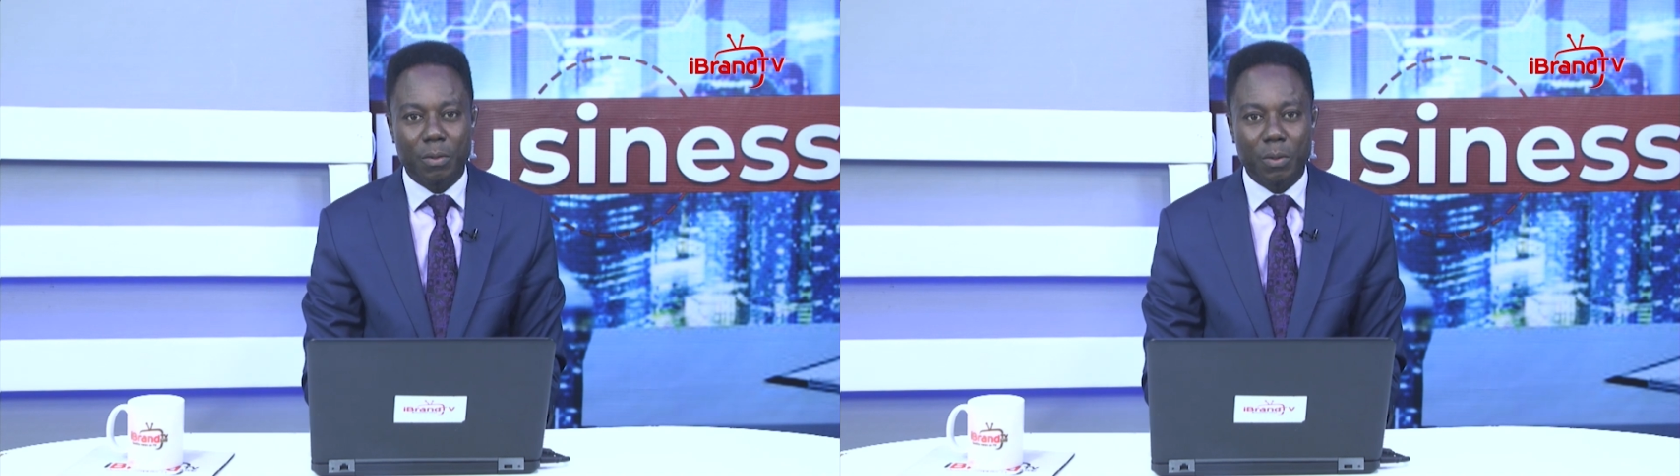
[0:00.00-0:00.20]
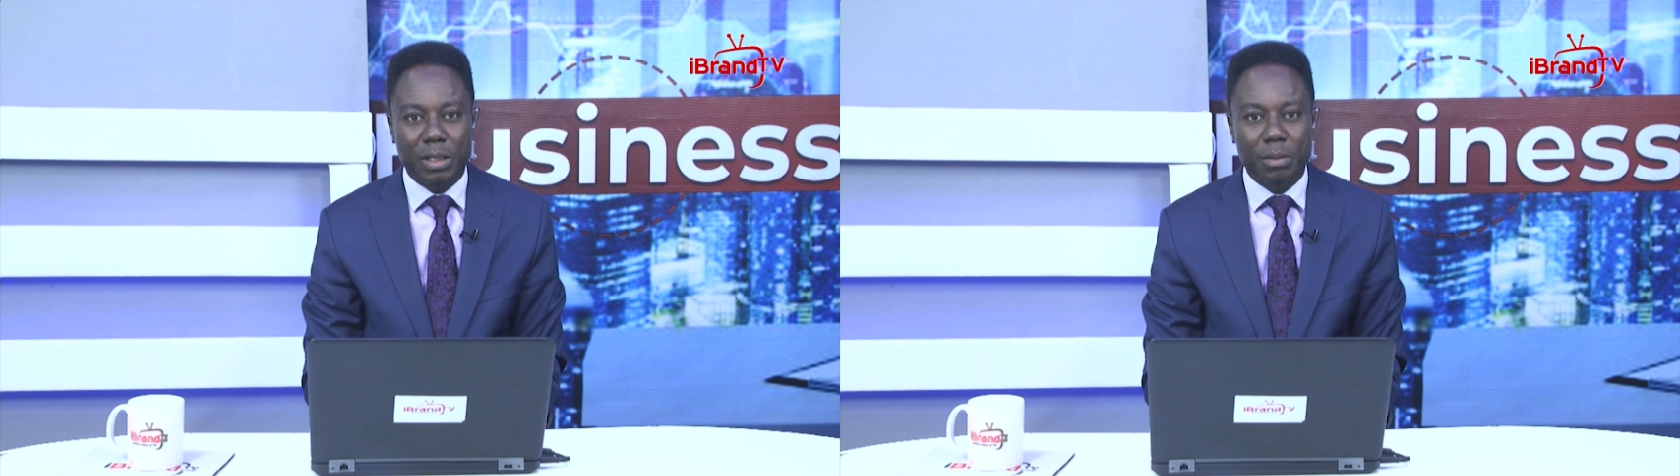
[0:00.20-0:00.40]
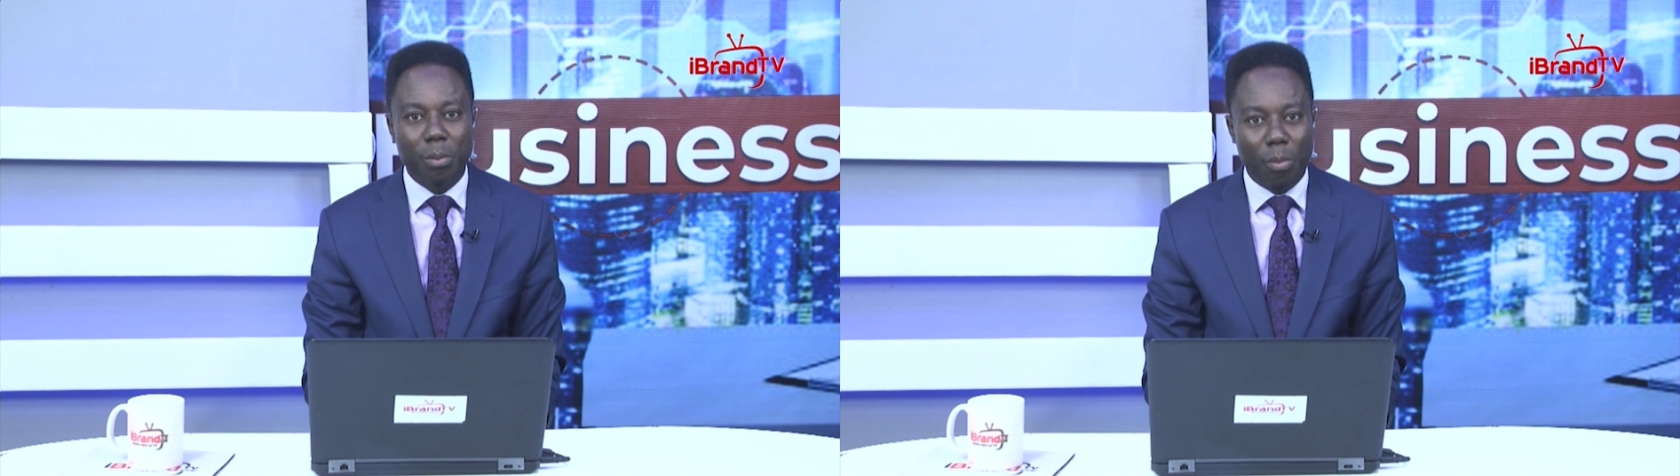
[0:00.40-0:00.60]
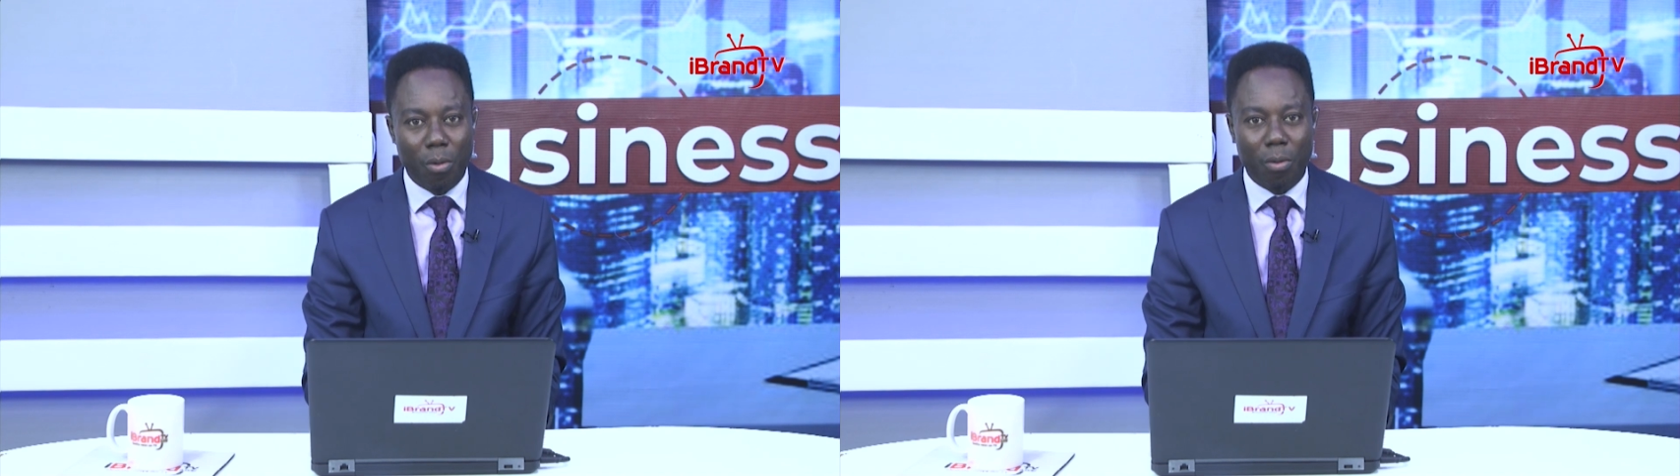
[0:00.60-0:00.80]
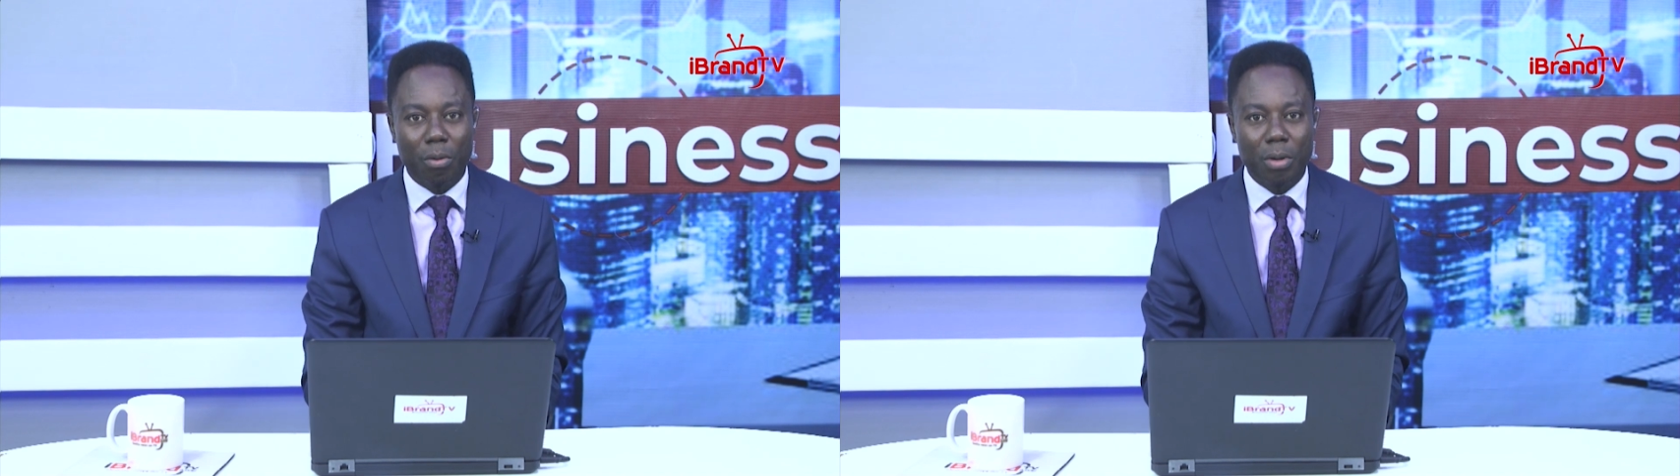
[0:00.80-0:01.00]
with
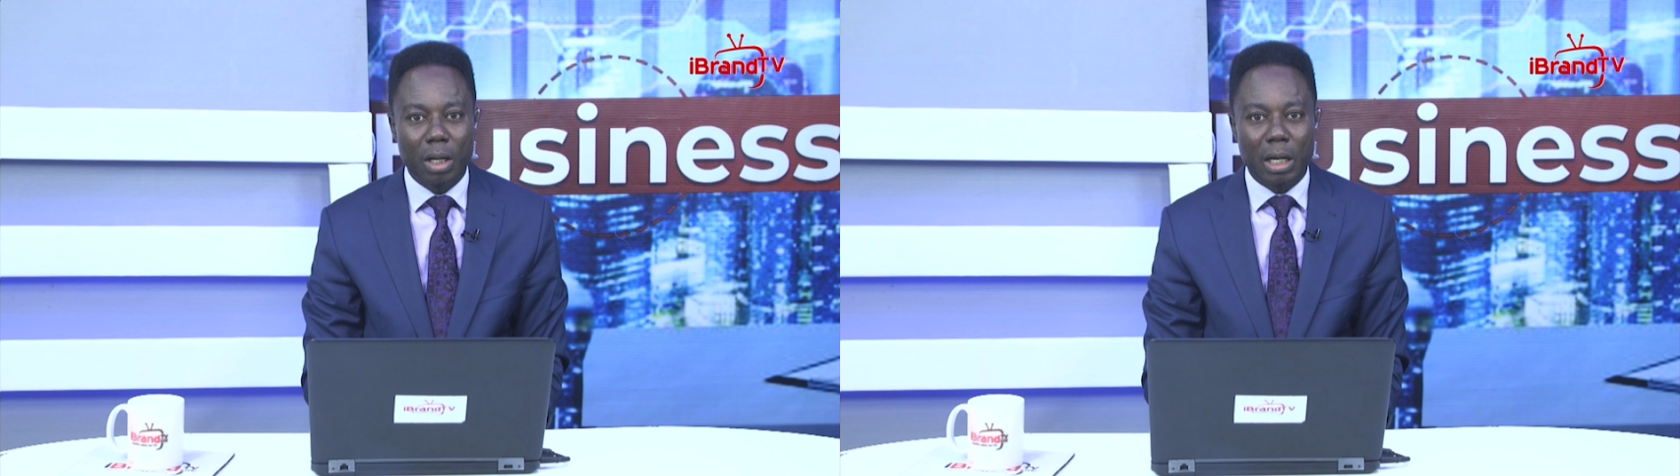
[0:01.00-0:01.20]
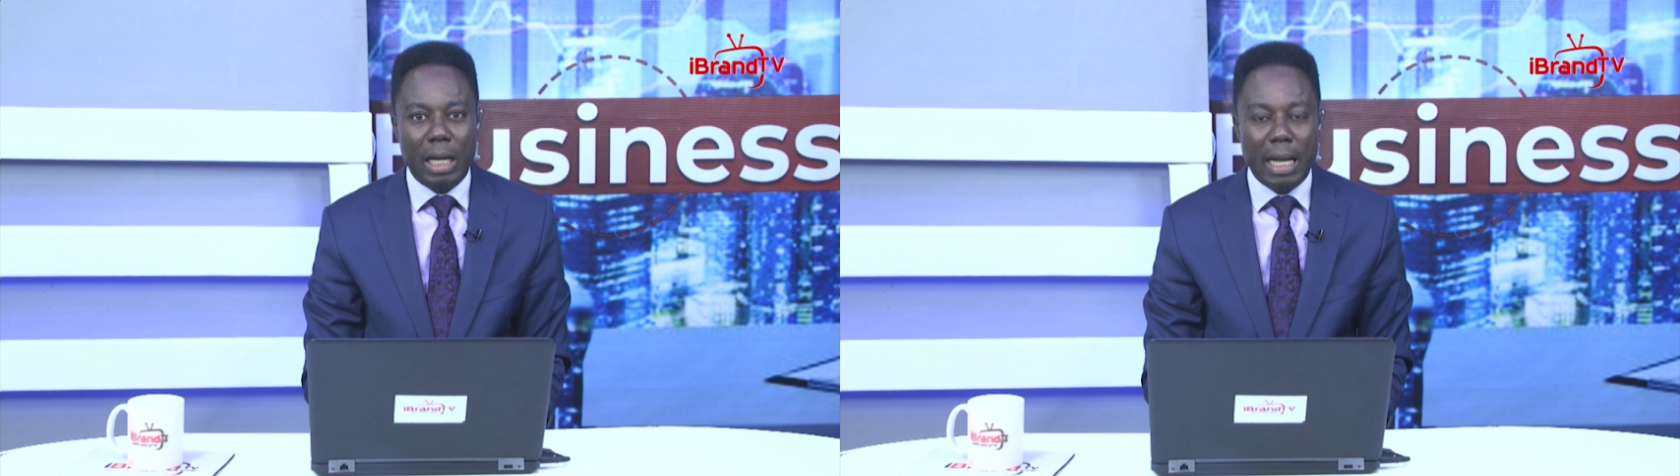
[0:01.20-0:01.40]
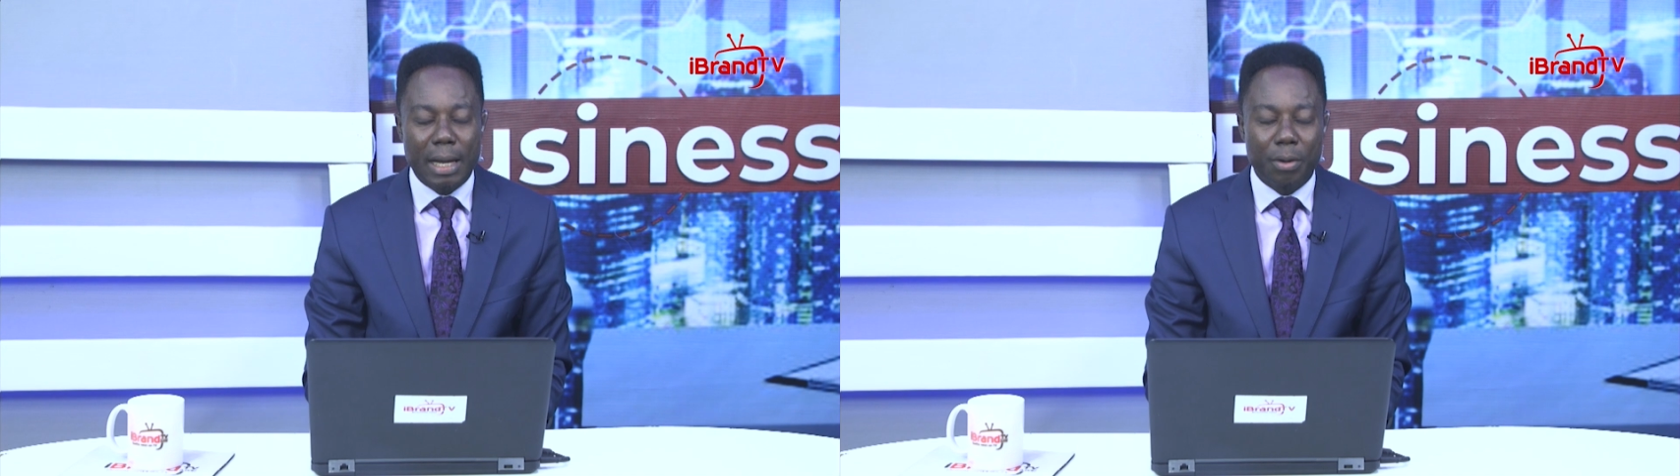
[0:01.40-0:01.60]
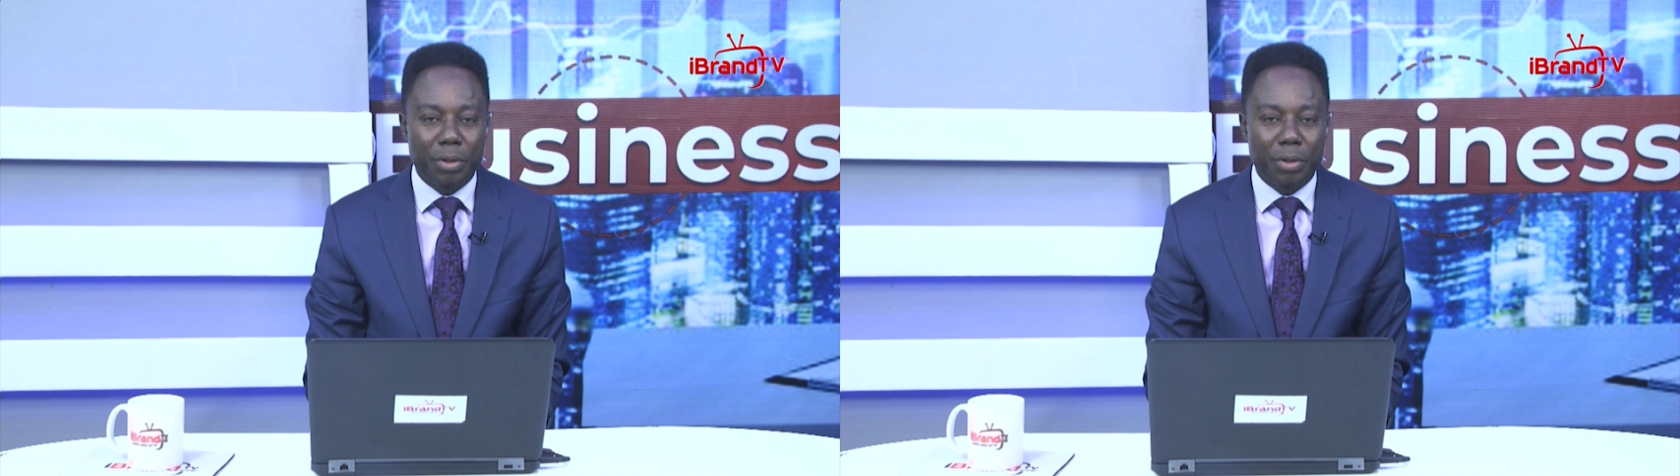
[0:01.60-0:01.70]
more uh,